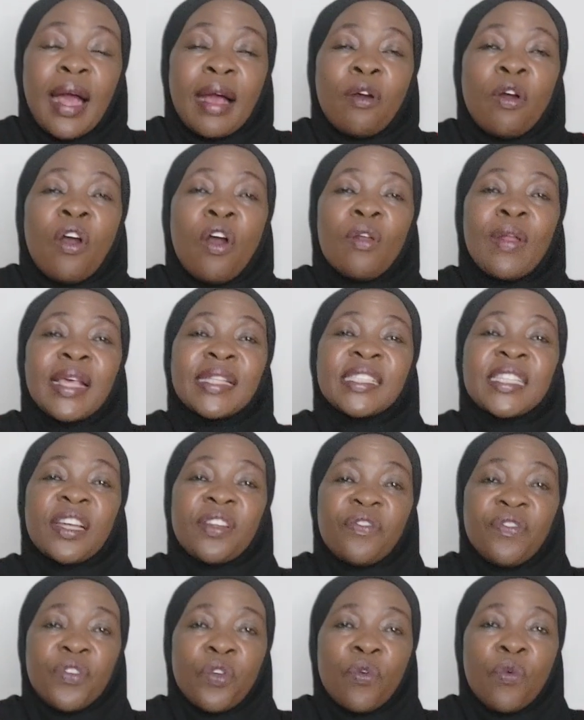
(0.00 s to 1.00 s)
Always
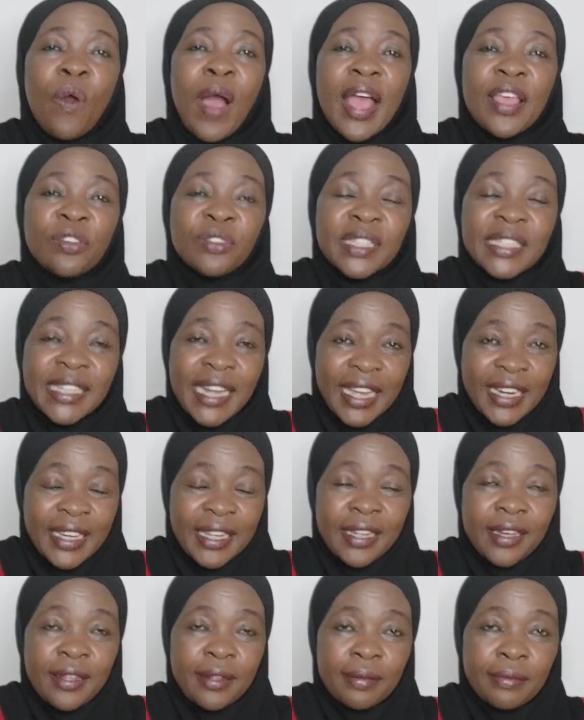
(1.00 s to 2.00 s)
review why you
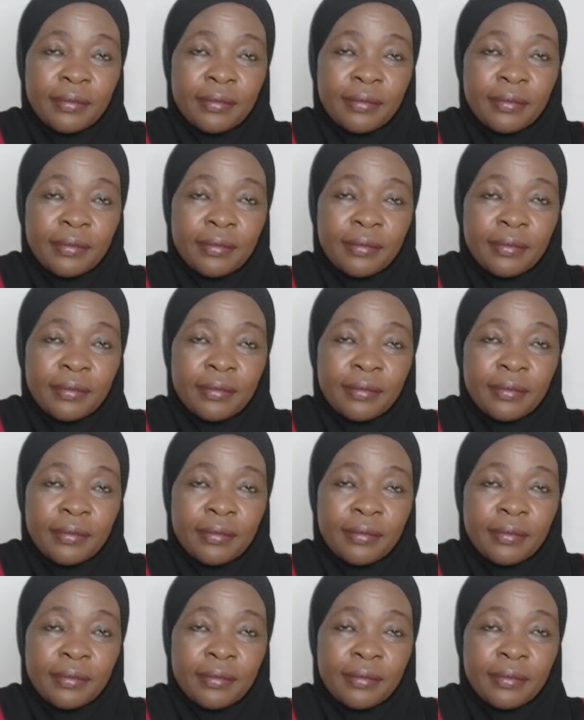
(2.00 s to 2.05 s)
started.